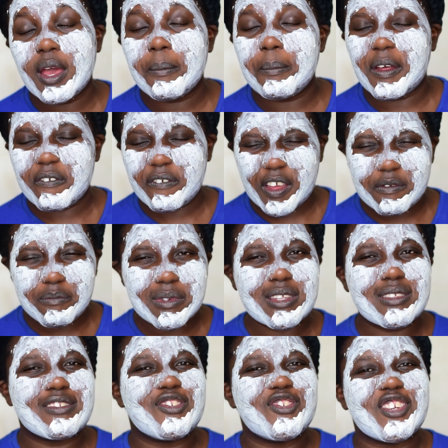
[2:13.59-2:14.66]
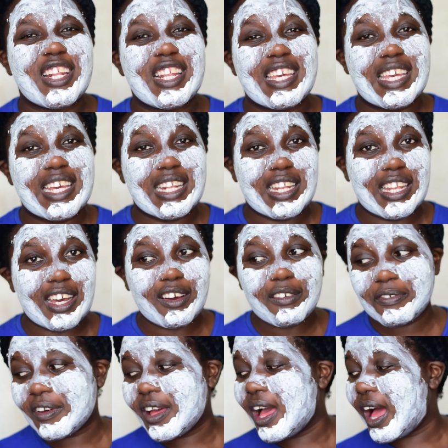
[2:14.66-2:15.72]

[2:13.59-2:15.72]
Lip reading: but 5 minutes is usually enough.